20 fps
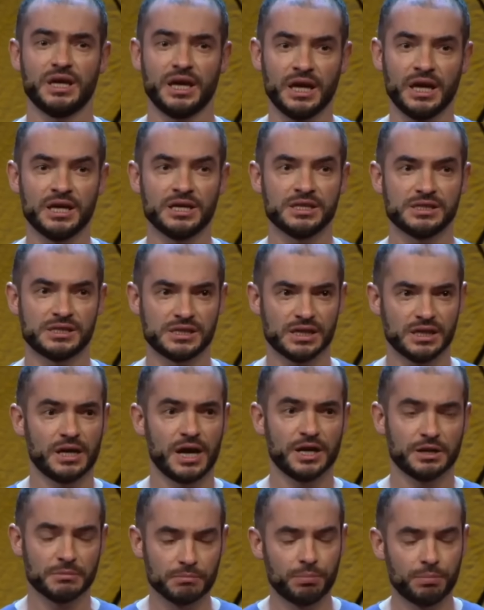is
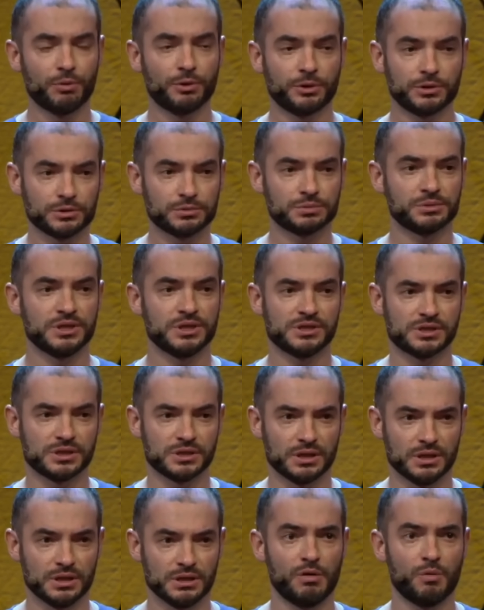an important reason